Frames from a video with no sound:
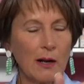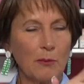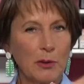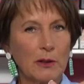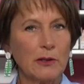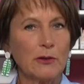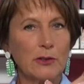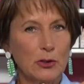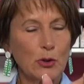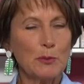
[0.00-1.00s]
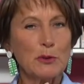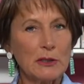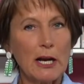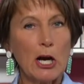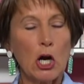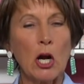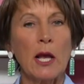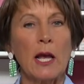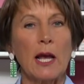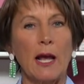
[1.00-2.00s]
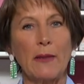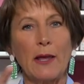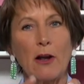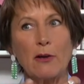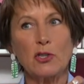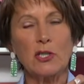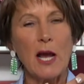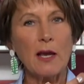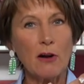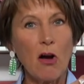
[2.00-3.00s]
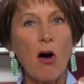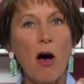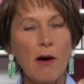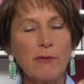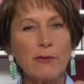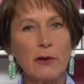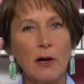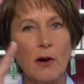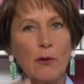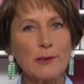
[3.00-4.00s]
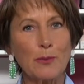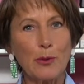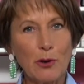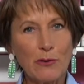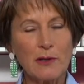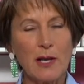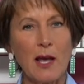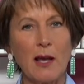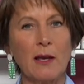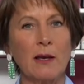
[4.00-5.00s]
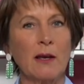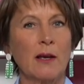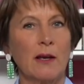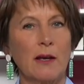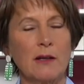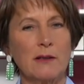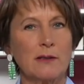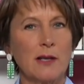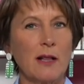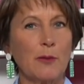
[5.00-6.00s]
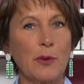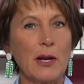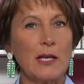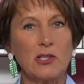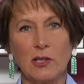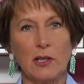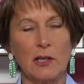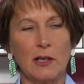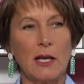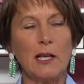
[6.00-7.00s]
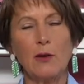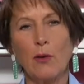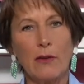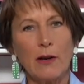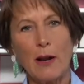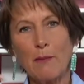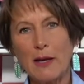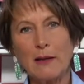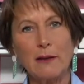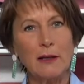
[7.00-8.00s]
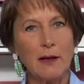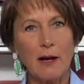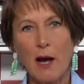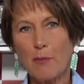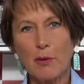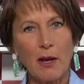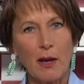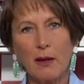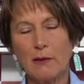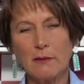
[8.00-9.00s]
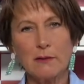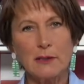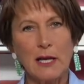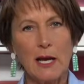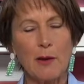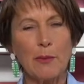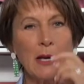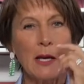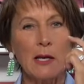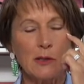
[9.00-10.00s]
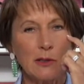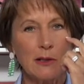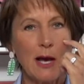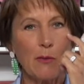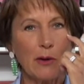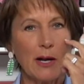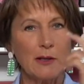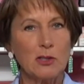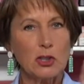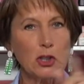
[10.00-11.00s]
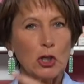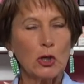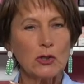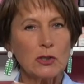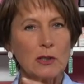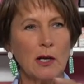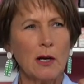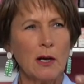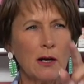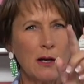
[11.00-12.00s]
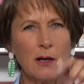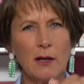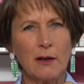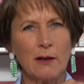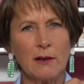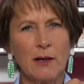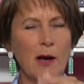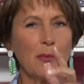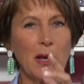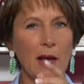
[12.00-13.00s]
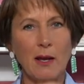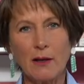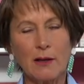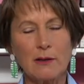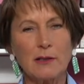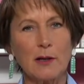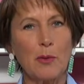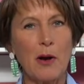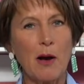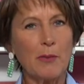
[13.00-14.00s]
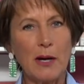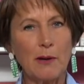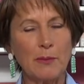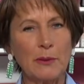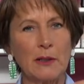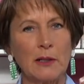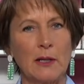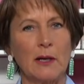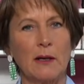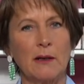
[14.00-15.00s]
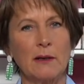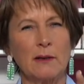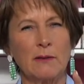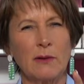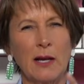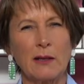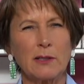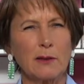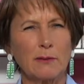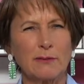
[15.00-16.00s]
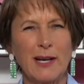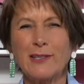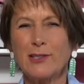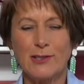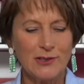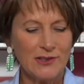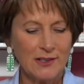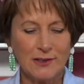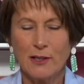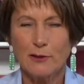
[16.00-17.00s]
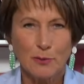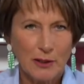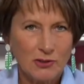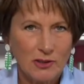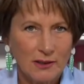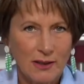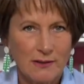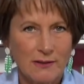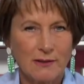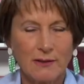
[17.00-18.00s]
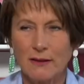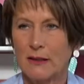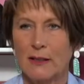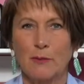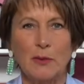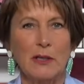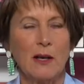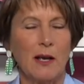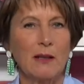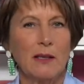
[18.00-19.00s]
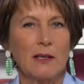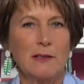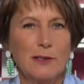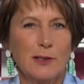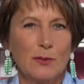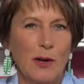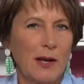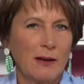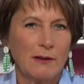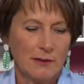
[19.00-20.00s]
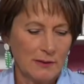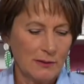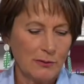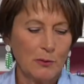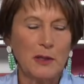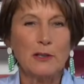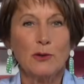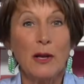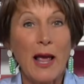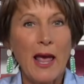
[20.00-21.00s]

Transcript: I'll put a little description there and then I'll check it off. Oh, it's birthday, it's celebration, anywhere that I might need a cupcake stamp so that when I search uh, cupcake, it's going to pop up, right? So I just use an Excel spreadsheet. That's been kind of the easiest way for me to do it.